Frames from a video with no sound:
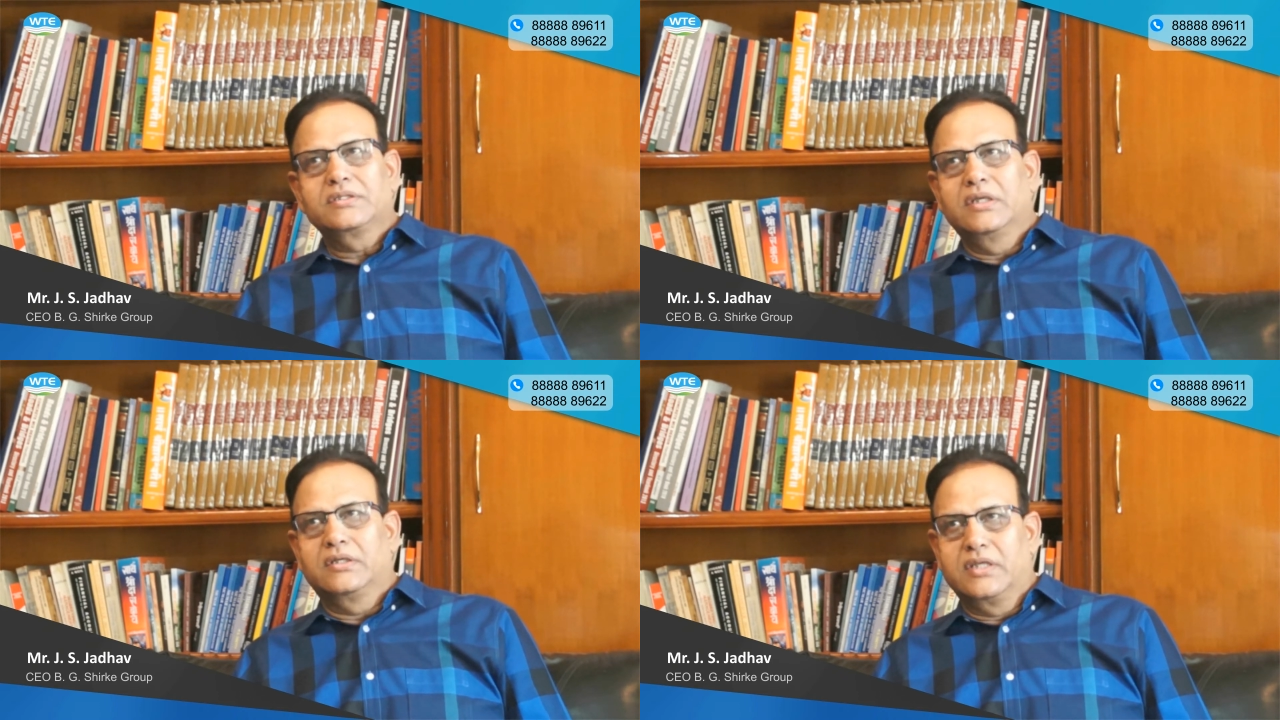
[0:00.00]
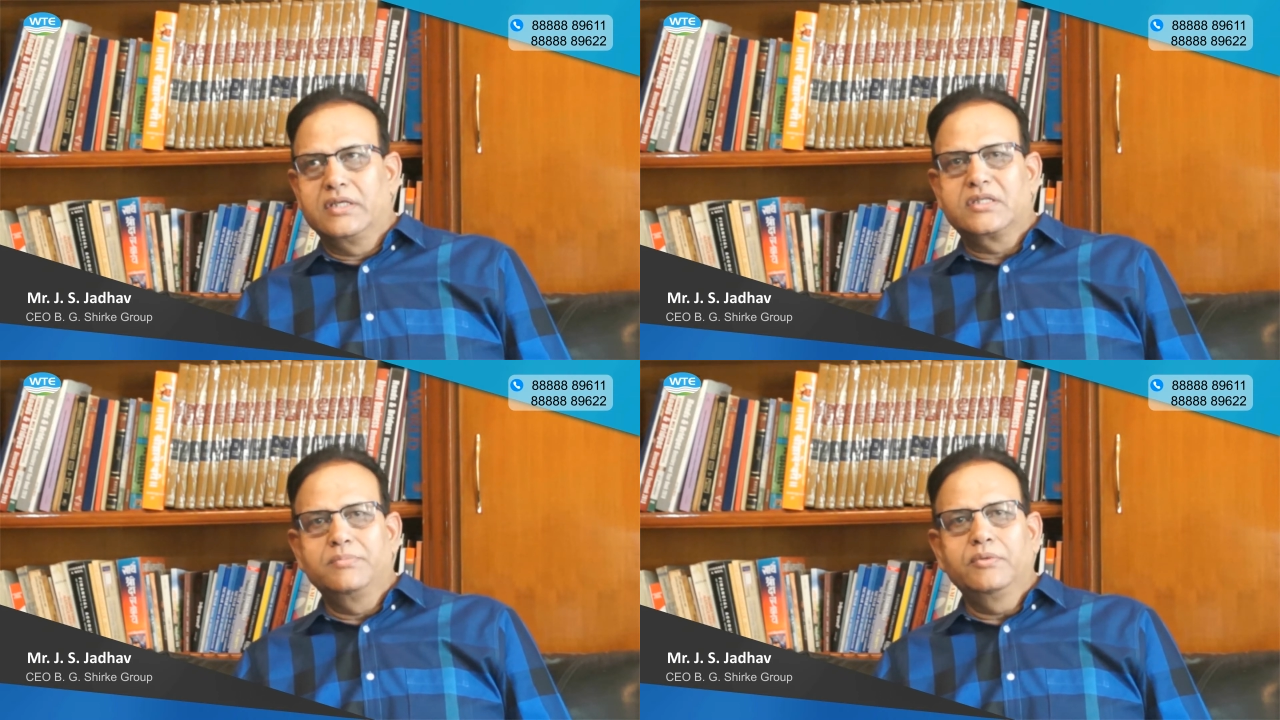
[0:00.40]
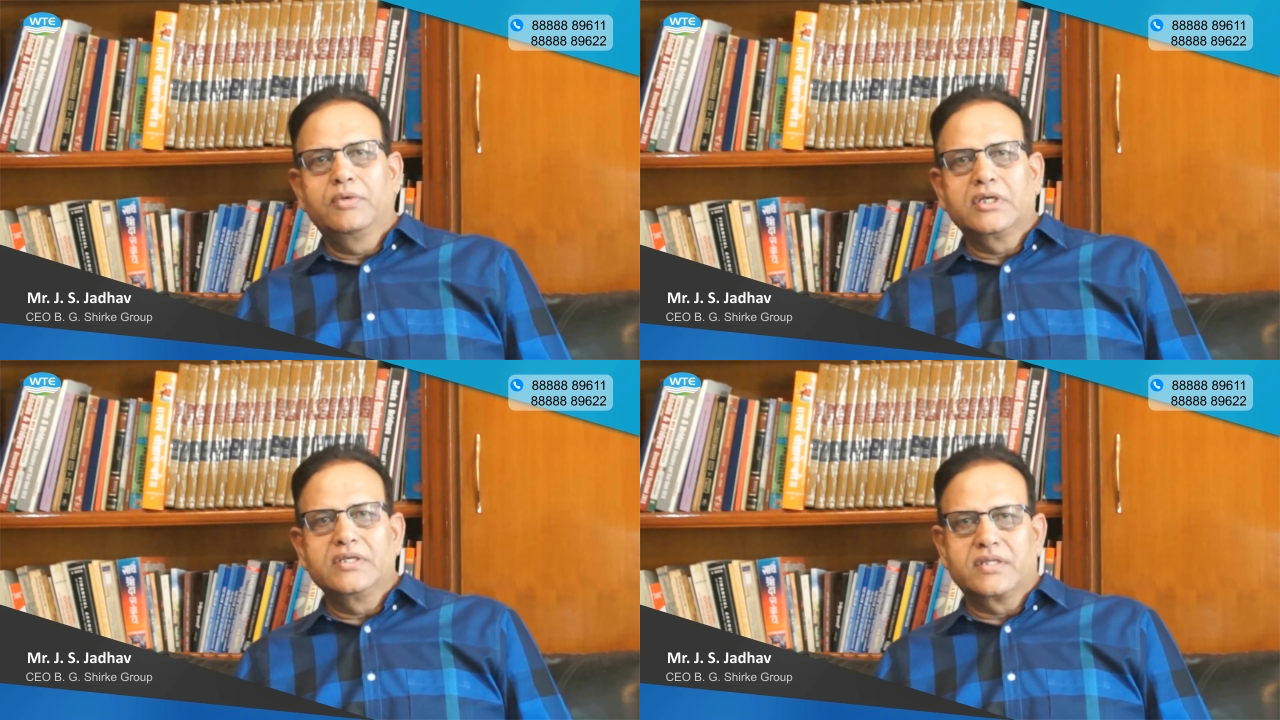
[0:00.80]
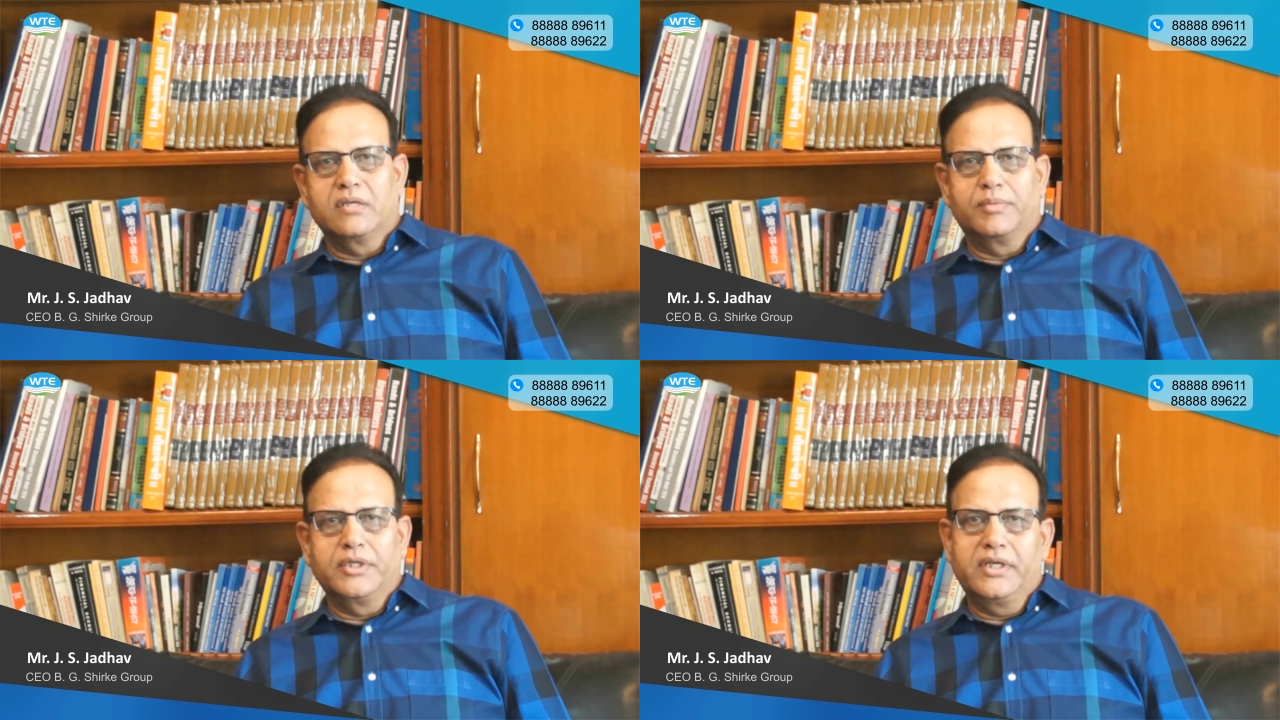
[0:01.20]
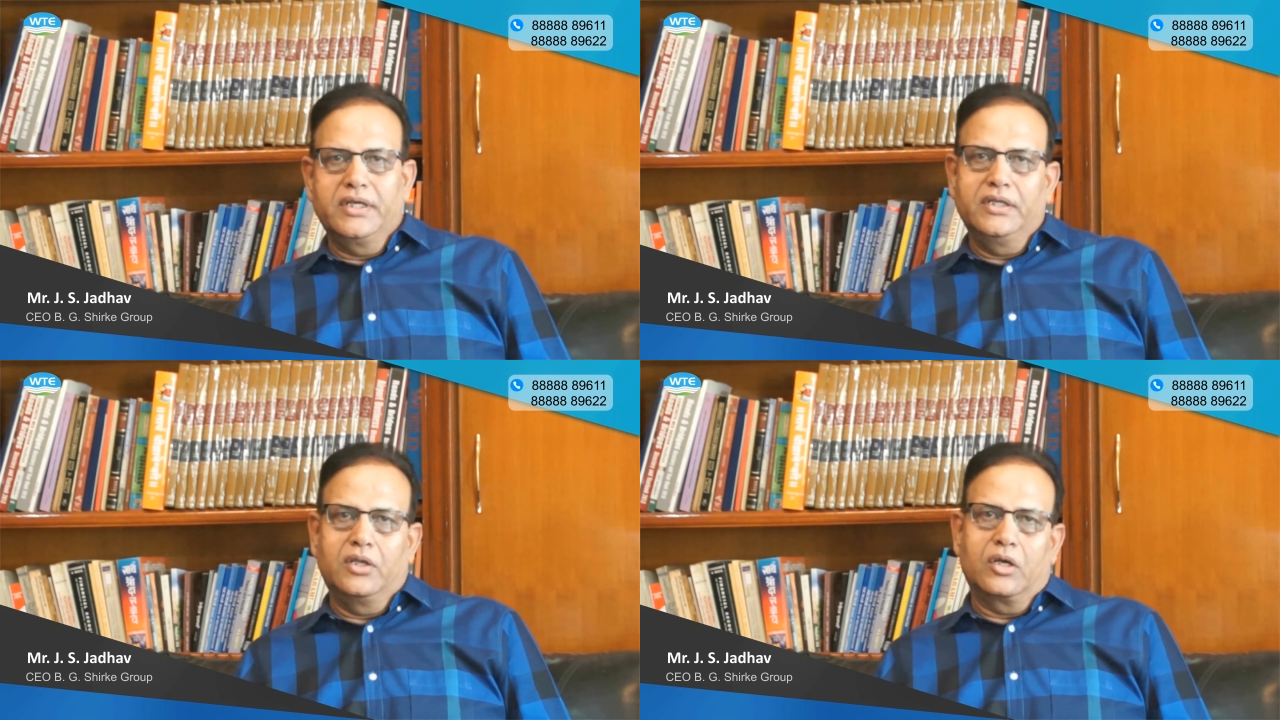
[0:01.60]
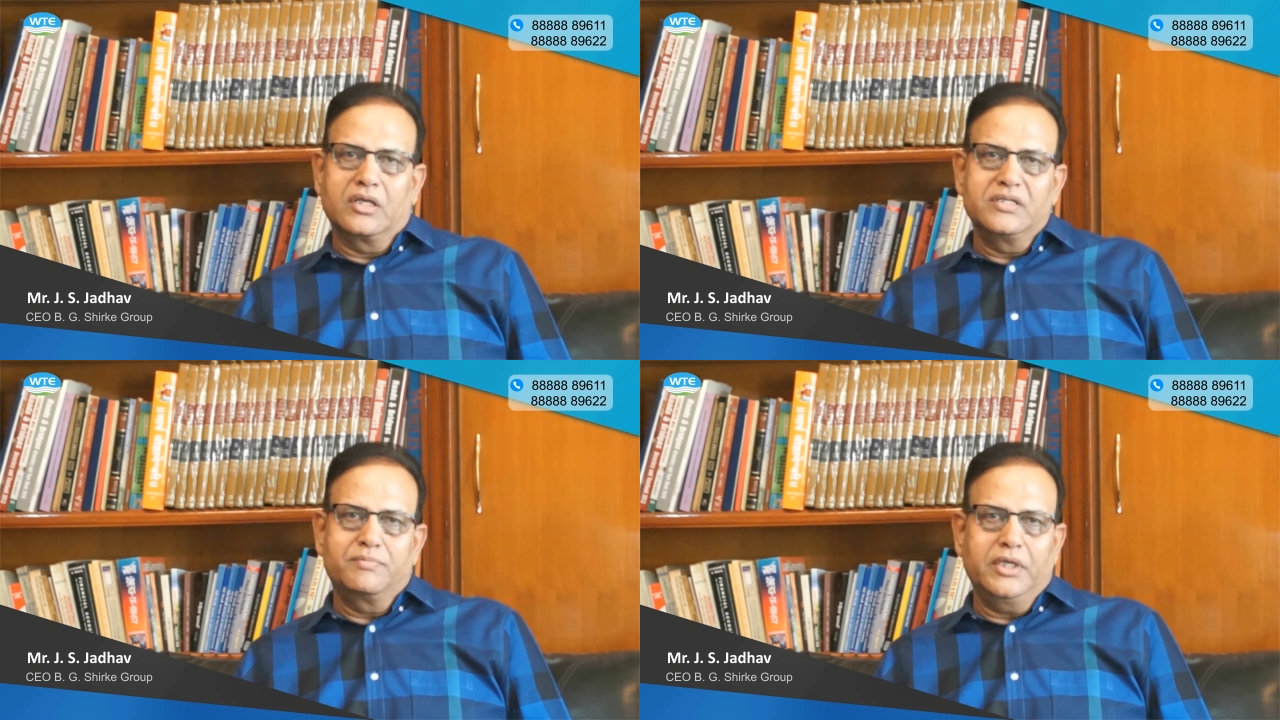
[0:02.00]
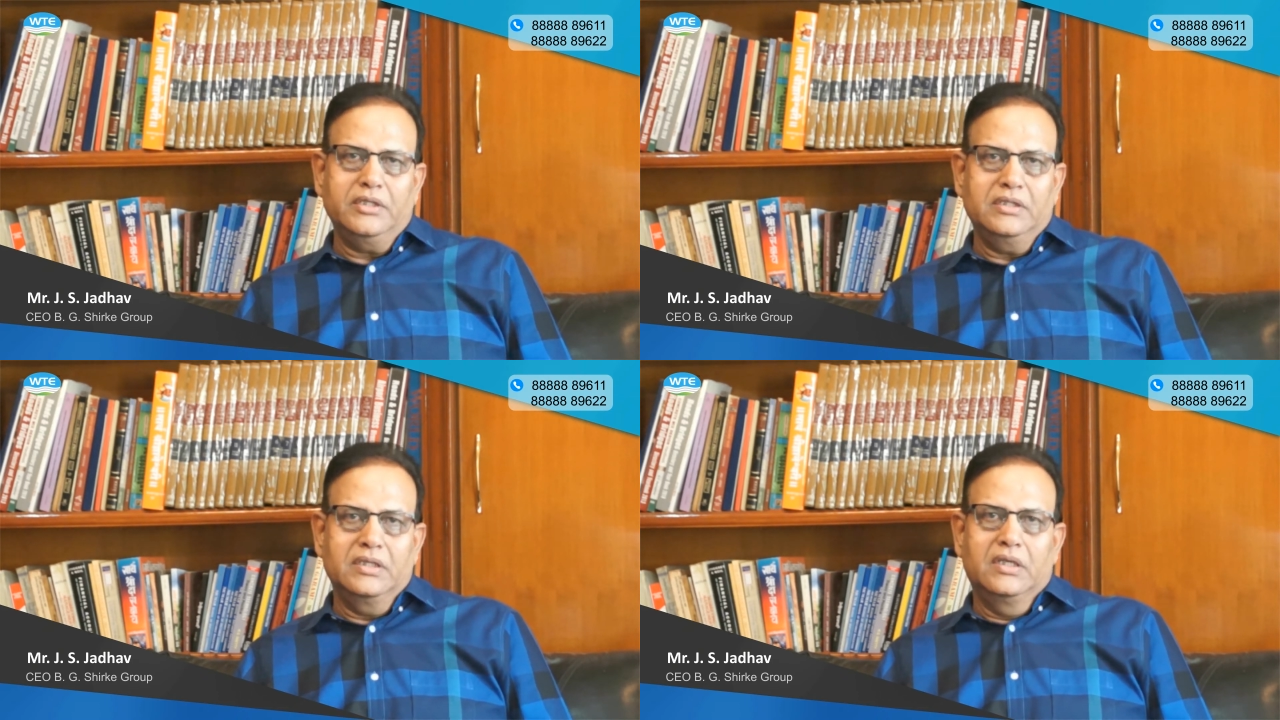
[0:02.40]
that STP work is completed in all respect.